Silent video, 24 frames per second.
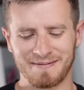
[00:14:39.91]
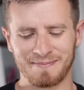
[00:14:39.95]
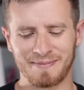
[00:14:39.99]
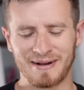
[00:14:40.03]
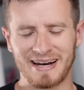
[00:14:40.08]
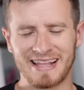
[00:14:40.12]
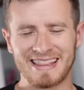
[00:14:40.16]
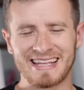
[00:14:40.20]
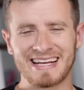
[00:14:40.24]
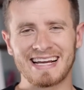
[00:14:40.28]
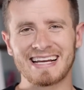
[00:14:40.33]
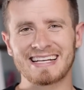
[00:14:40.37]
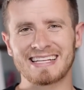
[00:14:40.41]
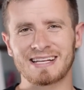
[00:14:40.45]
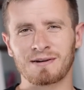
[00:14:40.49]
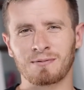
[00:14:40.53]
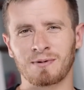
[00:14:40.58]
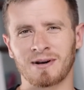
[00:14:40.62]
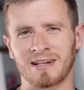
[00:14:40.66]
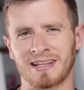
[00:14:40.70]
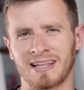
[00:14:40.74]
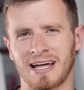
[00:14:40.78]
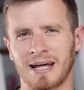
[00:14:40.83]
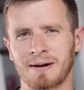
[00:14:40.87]
But I think I did
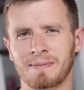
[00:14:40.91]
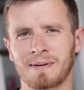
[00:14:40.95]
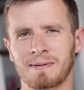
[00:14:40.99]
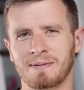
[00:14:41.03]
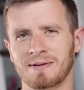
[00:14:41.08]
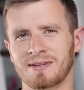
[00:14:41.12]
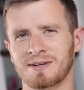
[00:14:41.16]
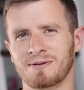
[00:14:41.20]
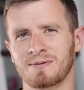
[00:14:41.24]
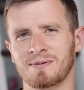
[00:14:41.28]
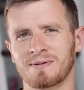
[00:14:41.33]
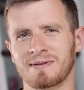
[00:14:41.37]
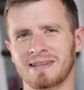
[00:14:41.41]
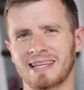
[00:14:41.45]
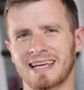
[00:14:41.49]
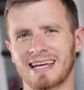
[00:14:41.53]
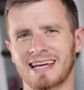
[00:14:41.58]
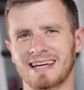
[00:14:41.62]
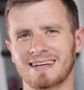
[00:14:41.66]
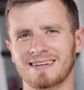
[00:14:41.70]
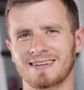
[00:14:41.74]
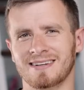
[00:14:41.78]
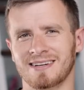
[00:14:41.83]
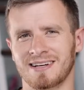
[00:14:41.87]
what a lot of people do when they
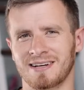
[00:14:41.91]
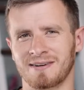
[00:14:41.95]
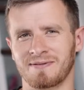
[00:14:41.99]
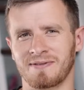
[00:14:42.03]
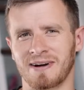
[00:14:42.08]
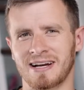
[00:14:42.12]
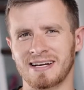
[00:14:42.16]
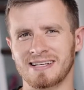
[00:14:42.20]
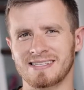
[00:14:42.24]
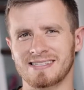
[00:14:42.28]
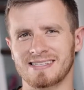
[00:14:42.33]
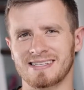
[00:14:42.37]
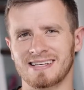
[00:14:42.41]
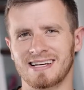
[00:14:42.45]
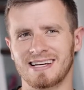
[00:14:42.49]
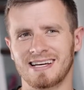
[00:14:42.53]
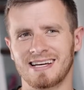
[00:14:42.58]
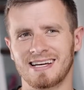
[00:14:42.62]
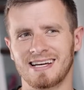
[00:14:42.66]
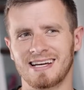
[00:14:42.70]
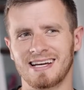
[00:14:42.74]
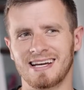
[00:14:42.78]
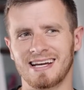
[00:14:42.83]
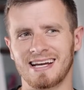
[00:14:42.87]
get good advice.
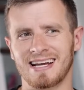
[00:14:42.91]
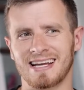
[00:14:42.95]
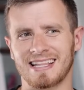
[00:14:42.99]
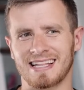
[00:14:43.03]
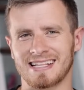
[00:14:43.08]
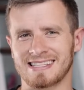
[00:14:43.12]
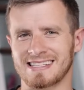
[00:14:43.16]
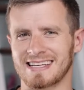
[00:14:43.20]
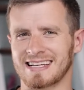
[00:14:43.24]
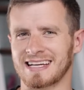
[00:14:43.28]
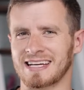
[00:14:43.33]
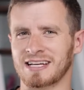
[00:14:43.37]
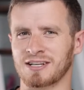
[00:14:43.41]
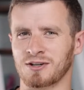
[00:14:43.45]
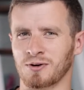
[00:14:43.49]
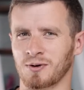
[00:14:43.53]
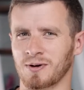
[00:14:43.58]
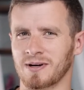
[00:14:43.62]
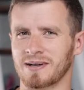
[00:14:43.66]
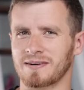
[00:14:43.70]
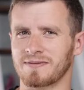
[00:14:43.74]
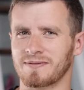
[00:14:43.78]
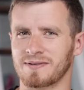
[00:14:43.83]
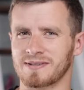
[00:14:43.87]
That's like,
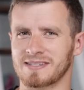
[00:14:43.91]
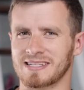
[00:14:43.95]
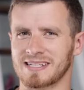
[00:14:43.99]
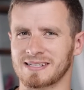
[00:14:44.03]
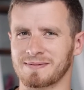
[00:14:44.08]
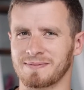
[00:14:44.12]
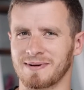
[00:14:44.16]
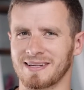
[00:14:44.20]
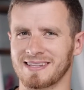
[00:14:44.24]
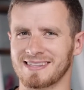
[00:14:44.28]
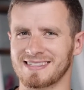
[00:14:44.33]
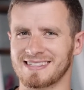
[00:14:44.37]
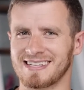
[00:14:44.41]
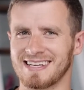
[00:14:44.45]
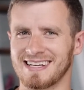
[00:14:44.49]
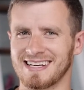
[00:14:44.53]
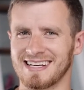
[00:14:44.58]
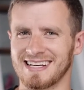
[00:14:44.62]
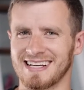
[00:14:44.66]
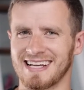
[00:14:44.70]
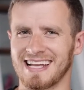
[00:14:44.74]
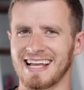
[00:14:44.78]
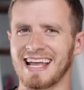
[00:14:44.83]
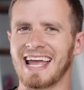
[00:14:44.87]
ignore it for six months
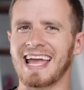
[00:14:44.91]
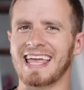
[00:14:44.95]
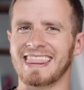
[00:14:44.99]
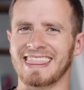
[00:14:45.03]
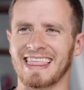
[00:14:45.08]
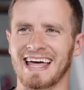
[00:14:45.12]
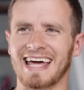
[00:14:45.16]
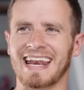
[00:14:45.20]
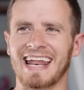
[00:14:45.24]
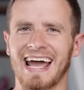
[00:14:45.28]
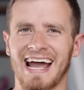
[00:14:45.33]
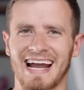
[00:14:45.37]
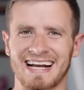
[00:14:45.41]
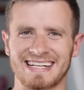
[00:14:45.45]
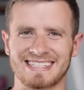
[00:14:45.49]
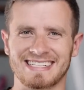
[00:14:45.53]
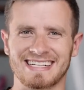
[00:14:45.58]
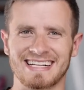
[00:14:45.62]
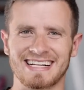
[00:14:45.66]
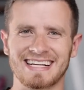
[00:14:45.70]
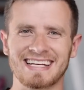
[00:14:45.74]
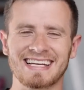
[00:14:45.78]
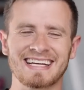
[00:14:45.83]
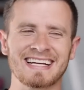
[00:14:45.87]
and then act
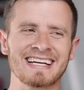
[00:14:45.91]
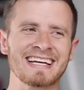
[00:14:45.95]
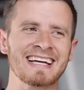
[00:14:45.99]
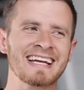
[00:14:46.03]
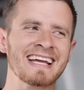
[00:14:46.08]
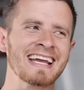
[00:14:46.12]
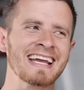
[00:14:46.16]
on it.